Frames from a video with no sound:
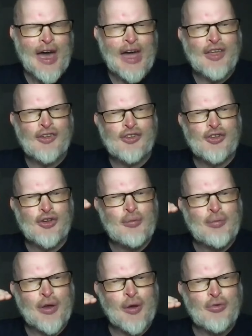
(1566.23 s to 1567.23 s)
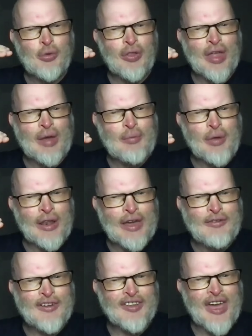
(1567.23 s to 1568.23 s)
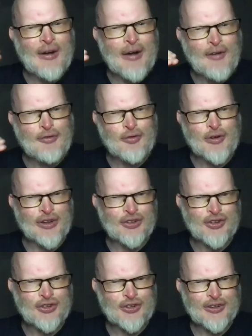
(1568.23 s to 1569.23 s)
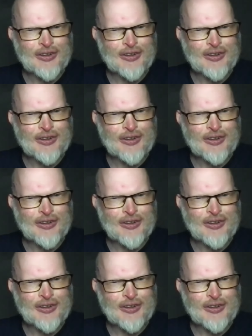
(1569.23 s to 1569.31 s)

and it soon becomes what they believe is their average.